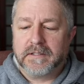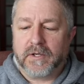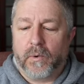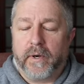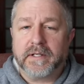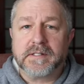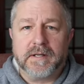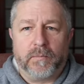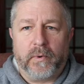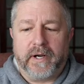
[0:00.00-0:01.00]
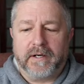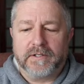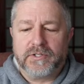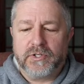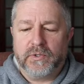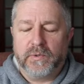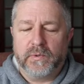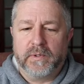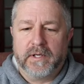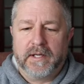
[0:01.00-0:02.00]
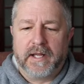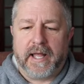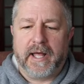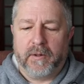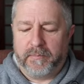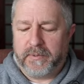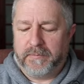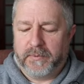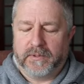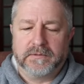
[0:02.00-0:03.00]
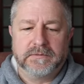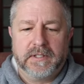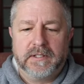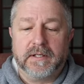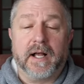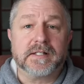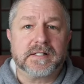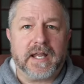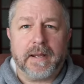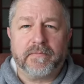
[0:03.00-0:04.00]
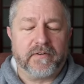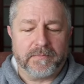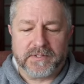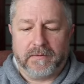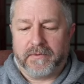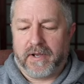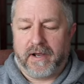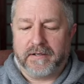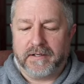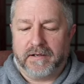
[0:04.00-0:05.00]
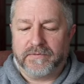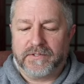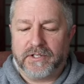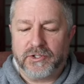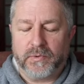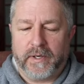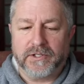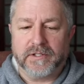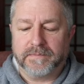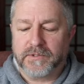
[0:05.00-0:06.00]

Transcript: going somewhere to help people escape from some kind of situation.